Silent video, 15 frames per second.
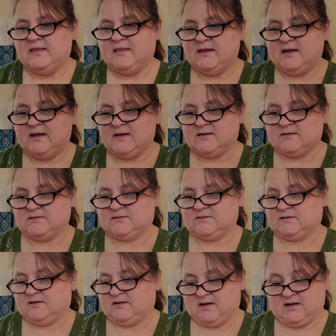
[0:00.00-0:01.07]
This
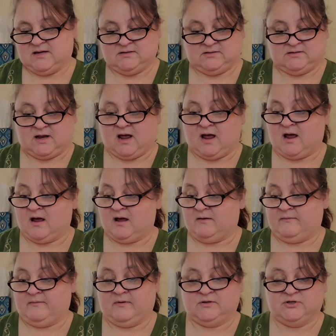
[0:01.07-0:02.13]
is, I
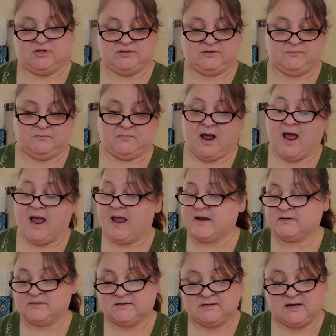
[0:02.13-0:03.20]
just, I
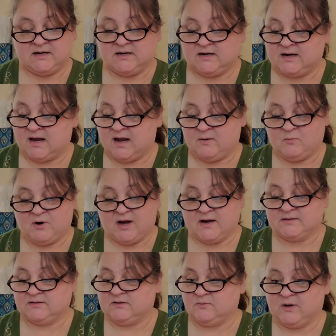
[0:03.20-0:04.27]
hadn't seen it. And when I,
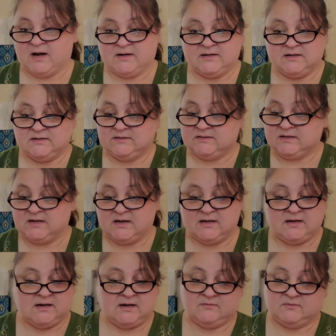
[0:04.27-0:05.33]
when I did see
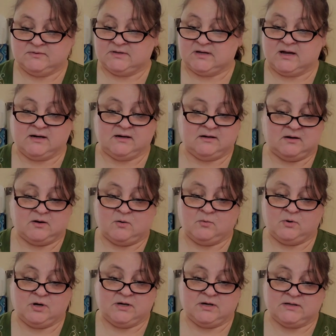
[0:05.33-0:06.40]
it, it was like, oh
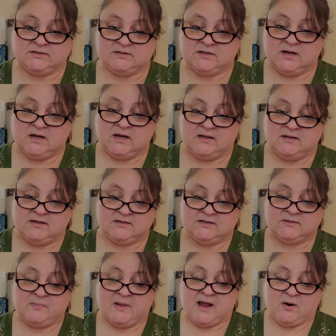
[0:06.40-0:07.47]
goodness. This
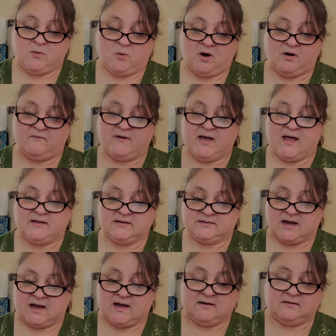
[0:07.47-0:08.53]
is Blackwork
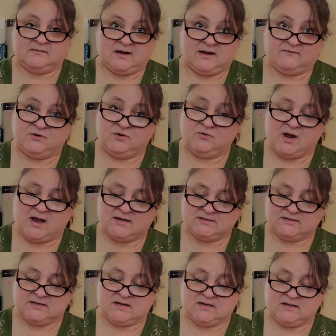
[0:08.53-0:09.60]
Valentine. Have you guys
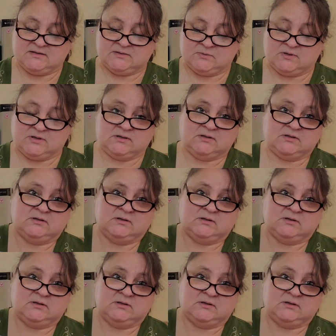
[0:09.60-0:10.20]
seen this one?